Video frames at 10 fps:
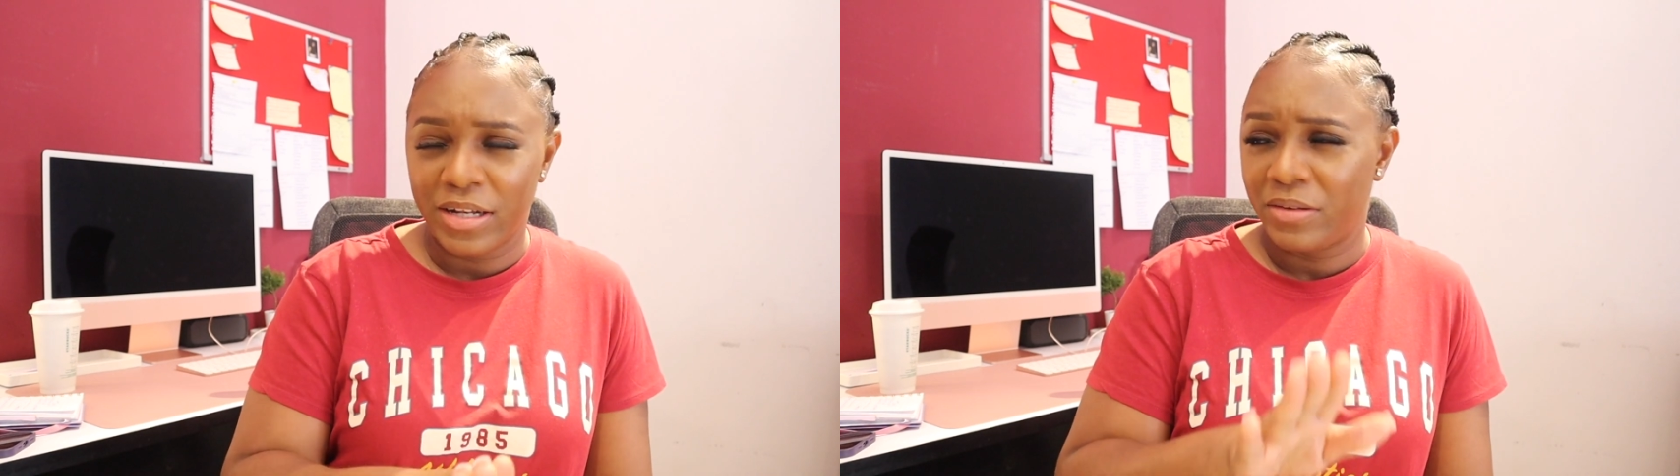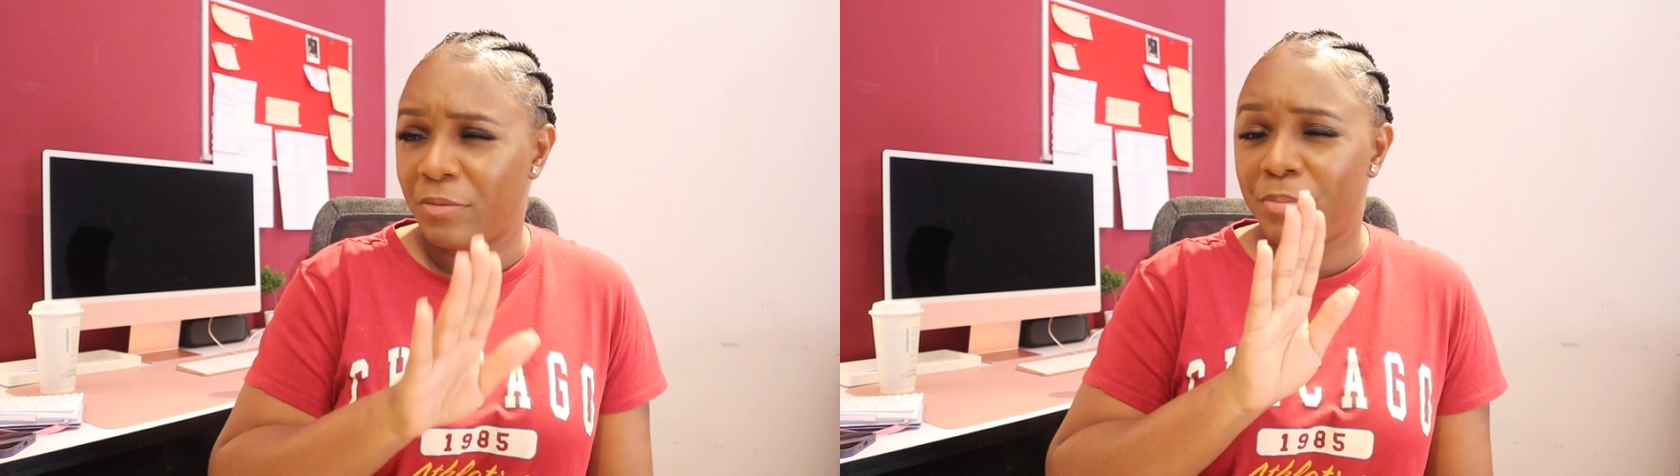
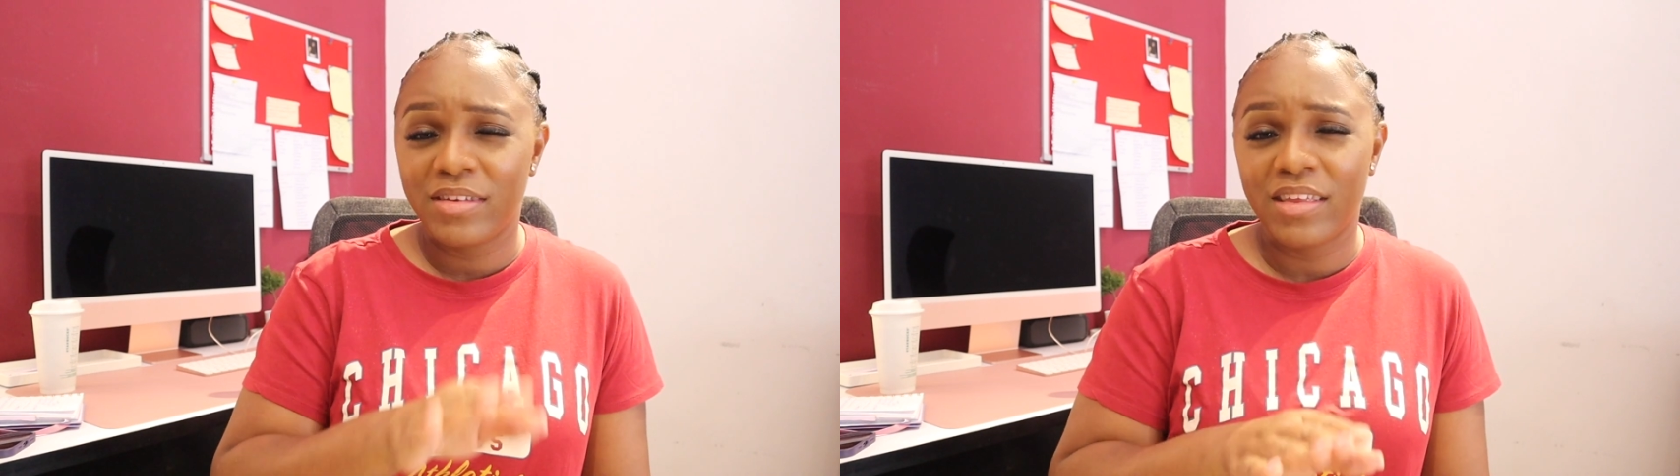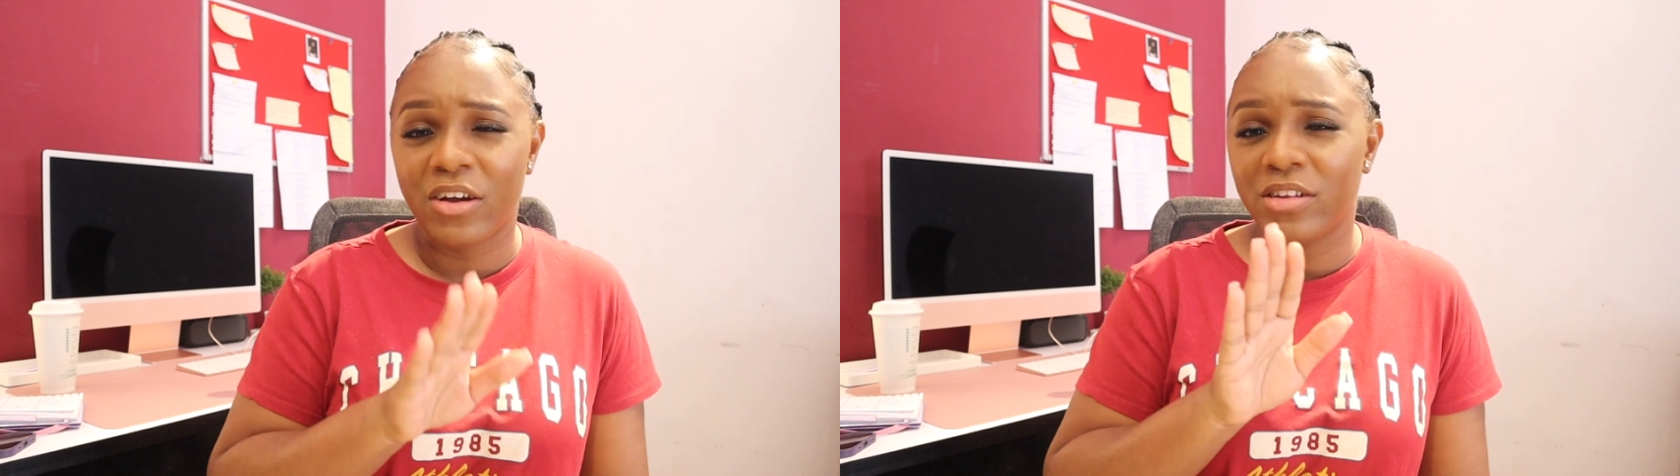There's a
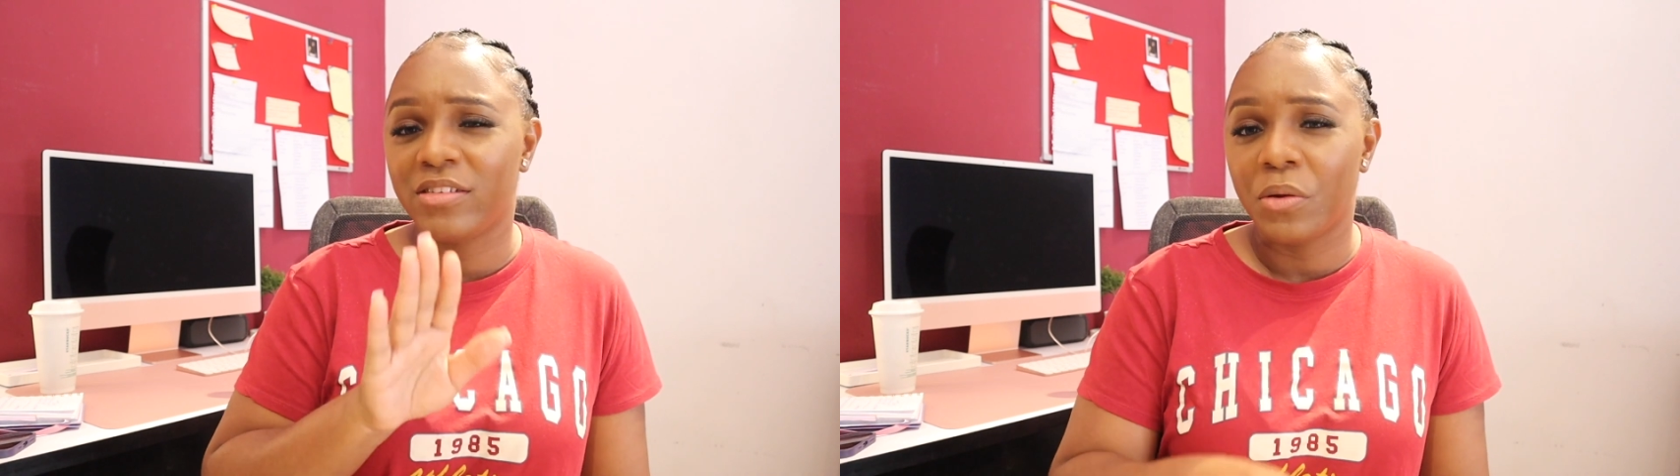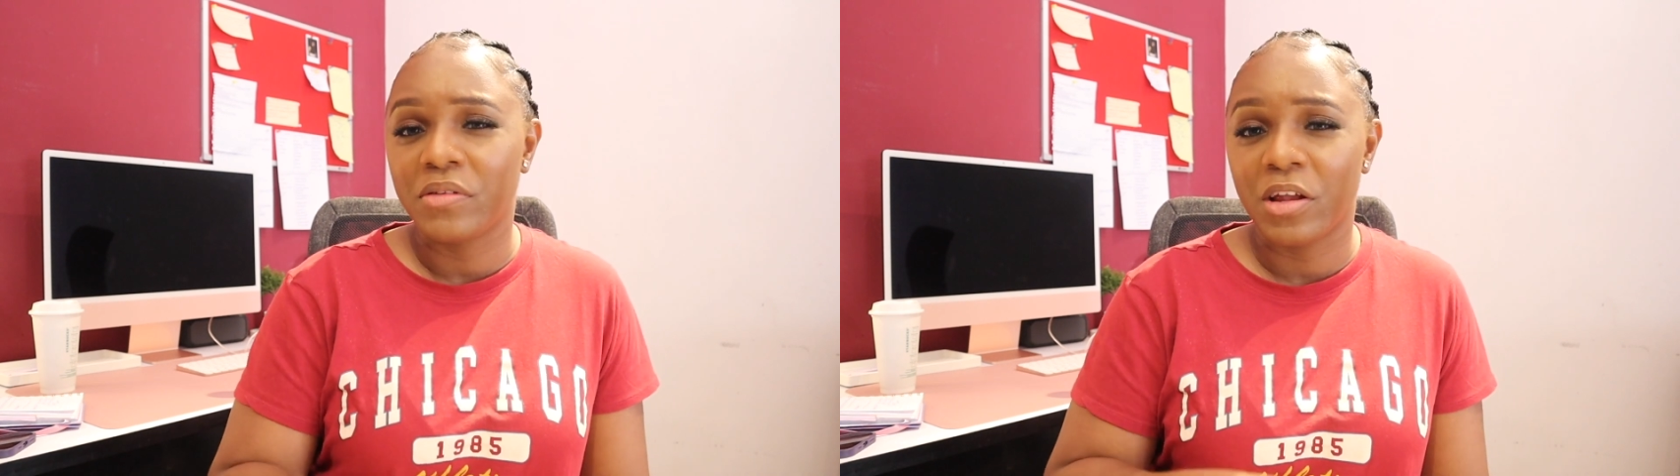business I
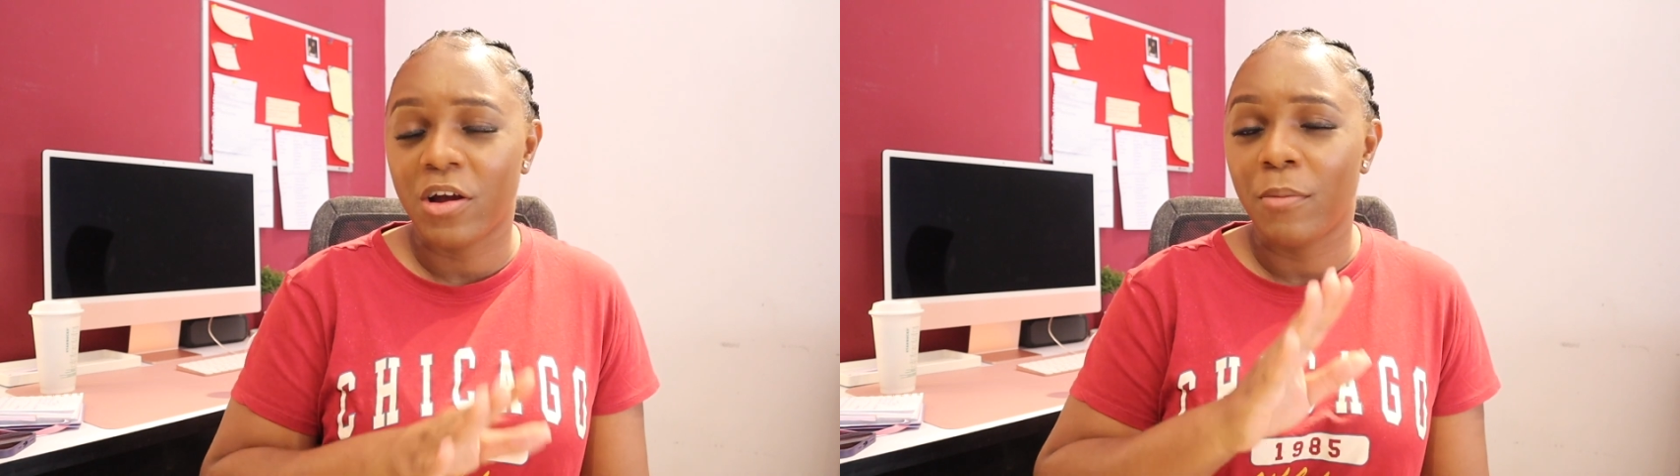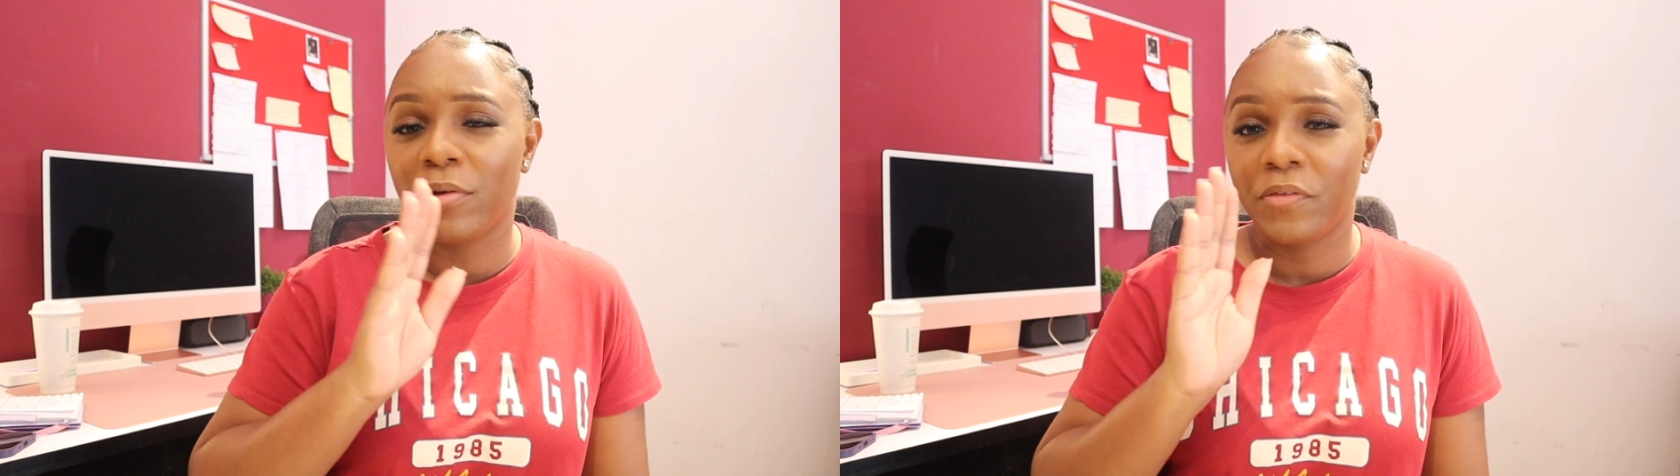consulted a
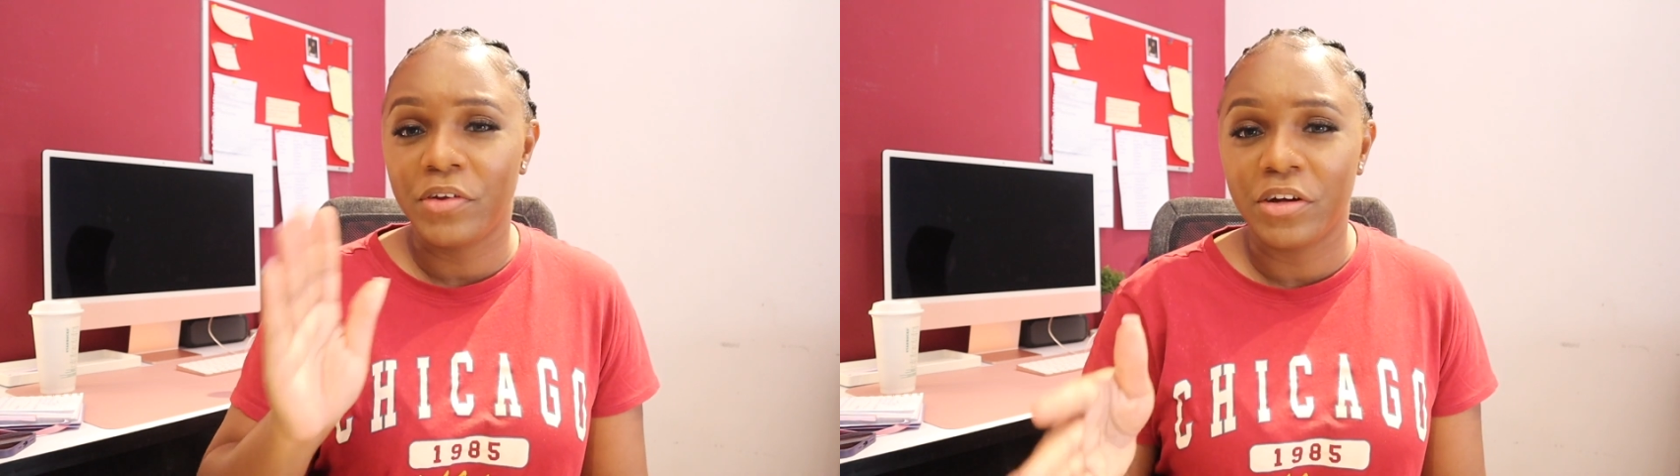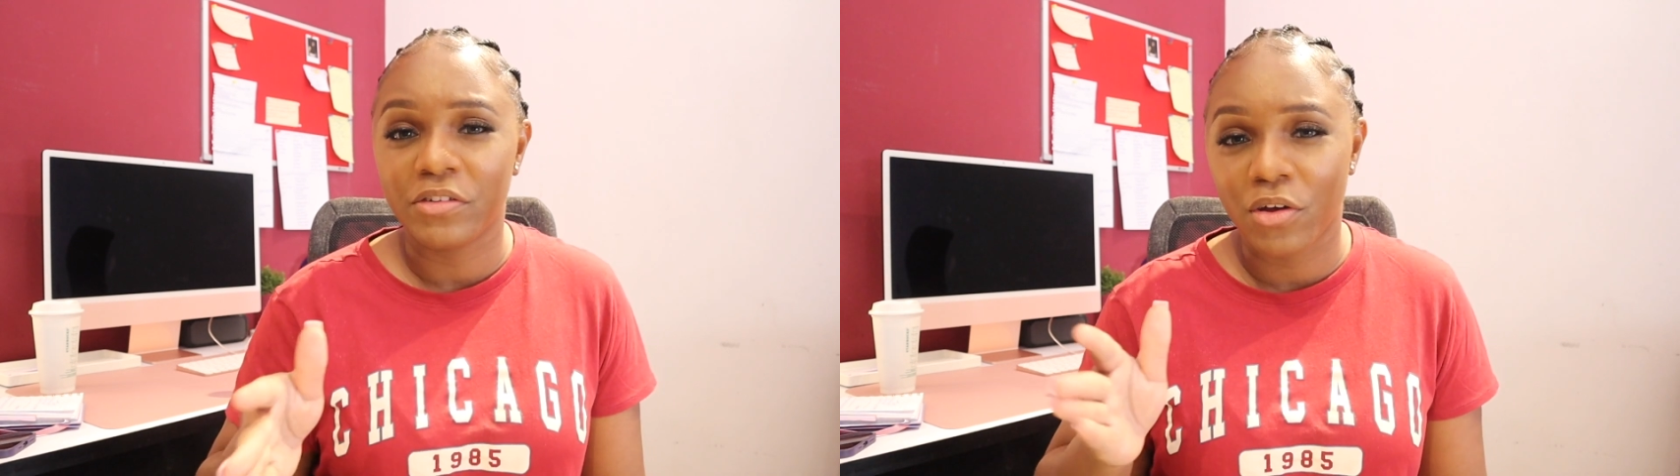couple of
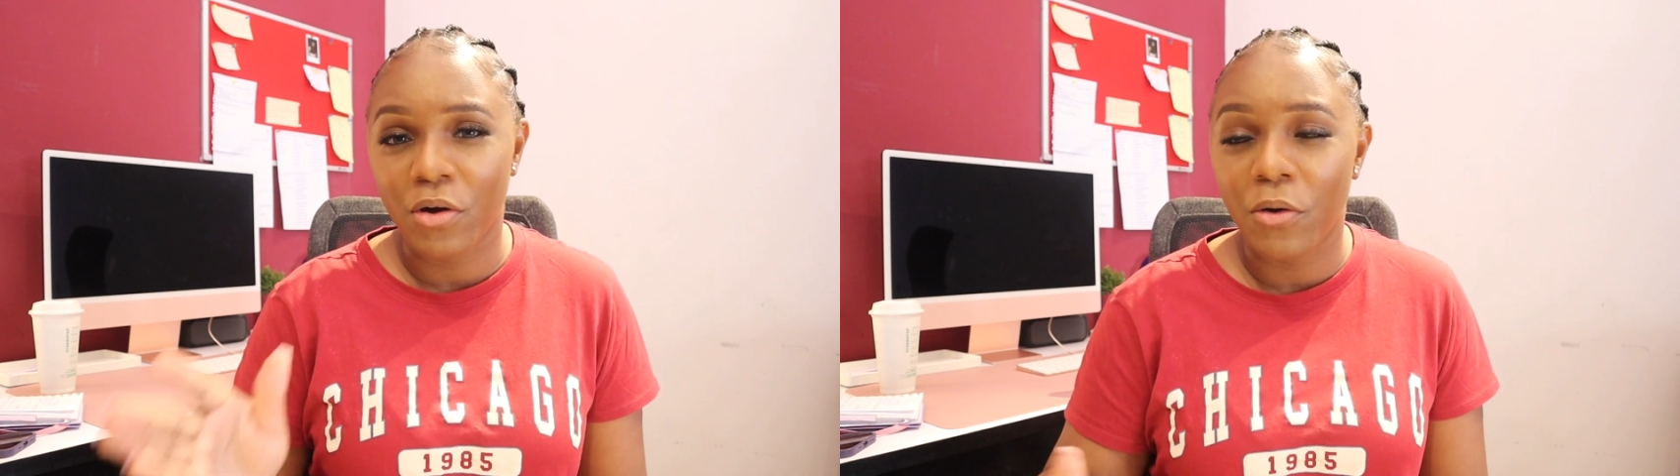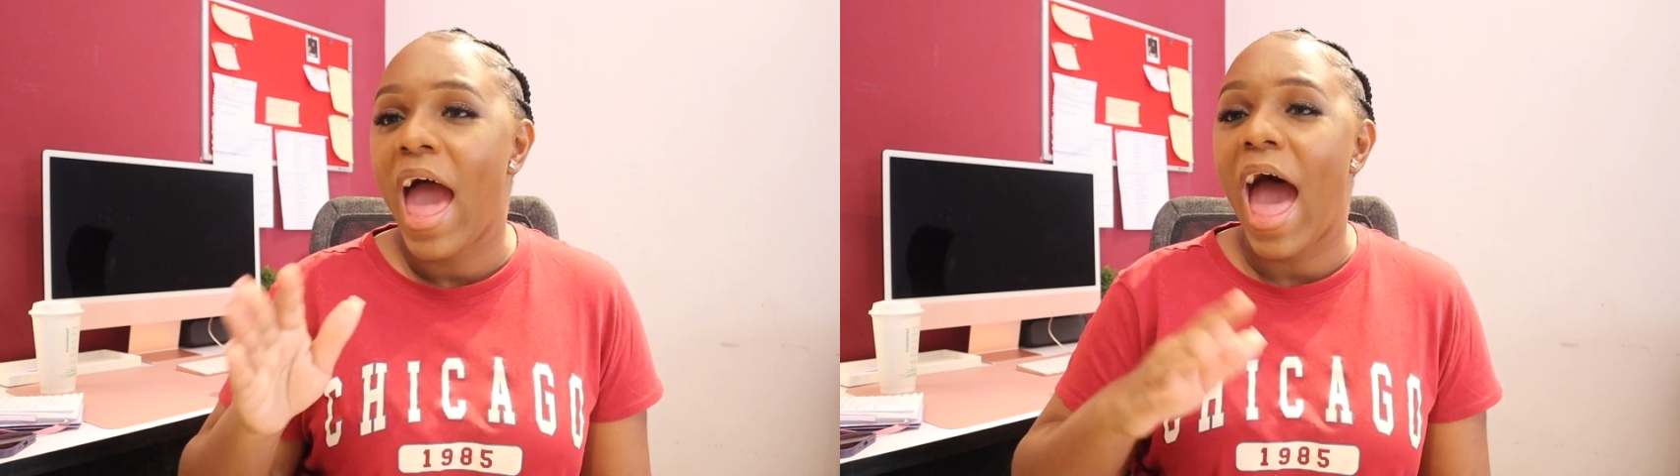years ago.